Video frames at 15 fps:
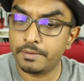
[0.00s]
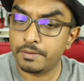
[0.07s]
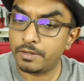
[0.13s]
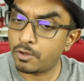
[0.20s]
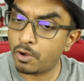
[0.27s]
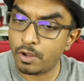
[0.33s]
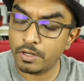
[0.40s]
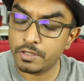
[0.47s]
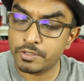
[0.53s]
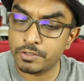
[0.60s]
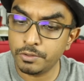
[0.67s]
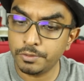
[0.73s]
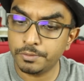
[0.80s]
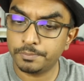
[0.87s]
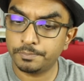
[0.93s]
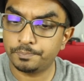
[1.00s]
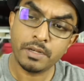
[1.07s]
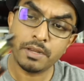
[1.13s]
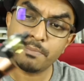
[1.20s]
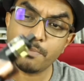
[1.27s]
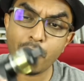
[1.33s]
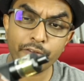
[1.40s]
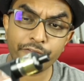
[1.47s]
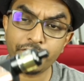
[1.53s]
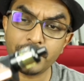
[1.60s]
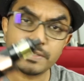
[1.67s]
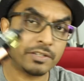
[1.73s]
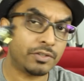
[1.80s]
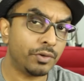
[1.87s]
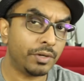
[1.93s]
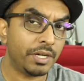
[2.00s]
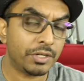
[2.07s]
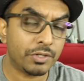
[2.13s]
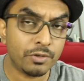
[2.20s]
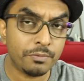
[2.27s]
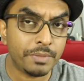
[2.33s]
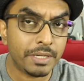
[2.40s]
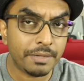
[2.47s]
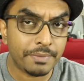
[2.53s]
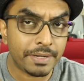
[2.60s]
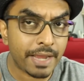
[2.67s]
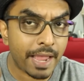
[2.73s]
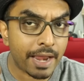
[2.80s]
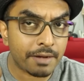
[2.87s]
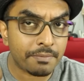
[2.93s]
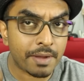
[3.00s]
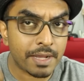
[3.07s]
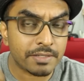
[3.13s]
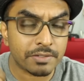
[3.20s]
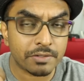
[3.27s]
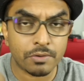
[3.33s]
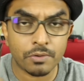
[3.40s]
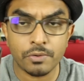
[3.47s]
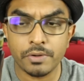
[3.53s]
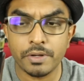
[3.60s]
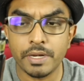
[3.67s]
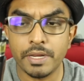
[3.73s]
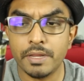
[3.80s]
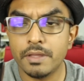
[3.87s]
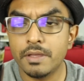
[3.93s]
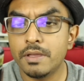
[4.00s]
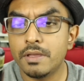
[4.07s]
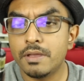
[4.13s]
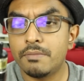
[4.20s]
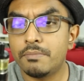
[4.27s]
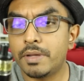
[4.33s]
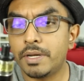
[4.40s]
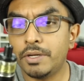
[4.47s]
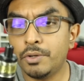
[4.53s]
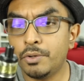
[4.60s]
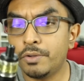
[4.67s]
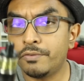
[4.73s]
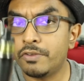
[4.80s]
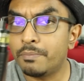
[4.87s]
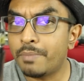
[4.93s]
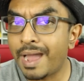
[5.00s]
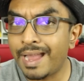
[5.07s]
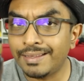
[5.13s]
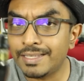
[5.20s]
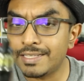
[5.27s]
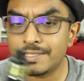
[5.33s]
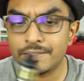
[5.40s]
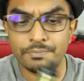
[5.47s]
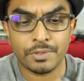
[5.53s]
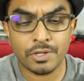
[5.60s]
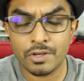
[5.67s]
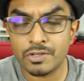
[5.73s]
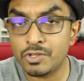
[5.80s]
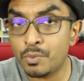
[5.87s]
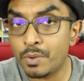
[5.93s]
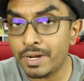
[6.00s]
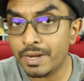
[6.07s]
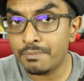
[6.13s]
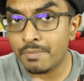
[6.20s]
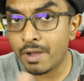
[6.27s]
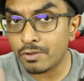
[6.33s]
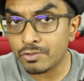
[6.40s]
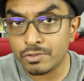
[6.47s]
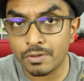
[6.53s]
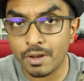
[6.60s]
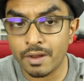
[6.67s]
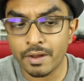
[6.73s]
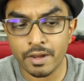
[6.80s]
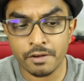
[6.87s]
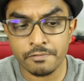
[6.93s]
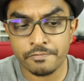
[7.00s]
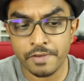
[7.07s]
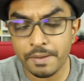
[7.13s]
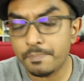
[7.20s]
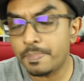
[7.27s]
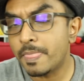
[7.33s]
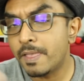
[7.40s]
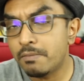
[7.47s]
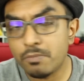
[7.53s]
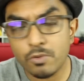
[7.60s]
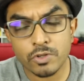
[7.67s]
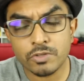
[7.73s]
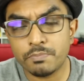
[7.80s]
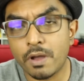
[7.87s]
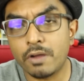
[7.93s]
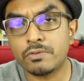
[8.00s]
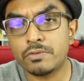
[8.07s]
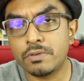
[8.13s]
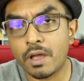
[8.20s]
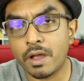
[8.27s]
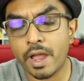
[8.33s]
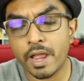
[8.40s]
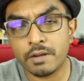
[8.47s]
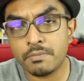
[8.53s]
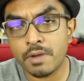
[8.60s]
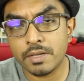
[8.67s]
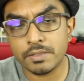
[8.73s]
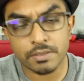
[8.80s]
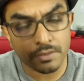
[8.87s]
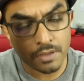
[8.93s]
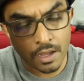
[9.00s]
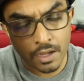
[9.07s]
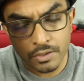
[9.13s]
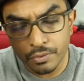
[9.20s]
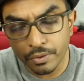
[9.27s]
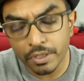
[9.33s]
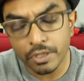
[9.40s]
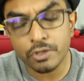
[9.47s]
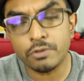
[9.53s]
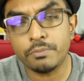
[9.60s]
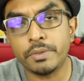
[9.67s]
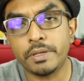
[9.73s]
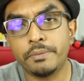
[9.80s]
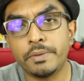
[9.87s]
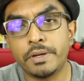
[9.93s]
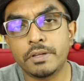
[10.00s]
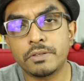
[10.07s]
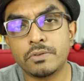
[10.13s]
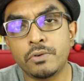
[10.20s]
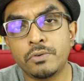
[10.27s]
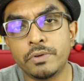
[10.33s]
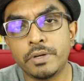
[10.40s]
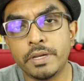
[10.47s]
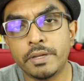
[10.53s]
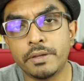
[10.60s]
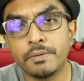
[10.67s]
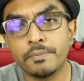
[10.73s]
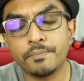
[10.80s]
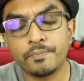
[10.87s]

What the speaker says: The coil is good. The mod fits a 22mm atomizer only, but you know, if you're buying this because you want a mouth to lung kind of vape, most mouth to lung atomizers are 22mm only.